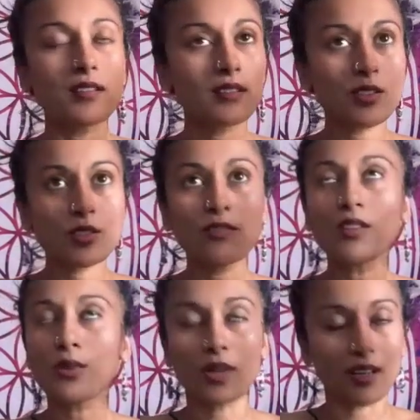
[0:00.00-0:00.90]

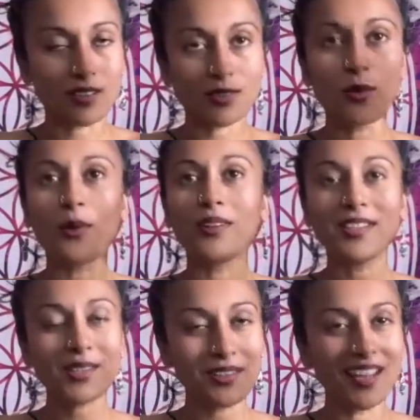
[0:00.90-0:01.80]
Soul
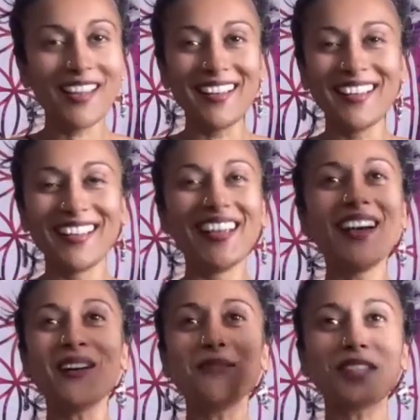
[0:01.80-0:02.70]
is,
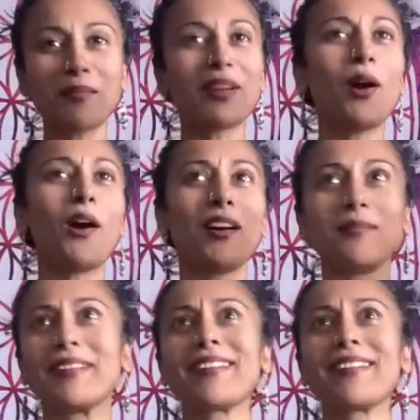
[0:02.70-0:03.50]
I'm skipping heart. I'm like,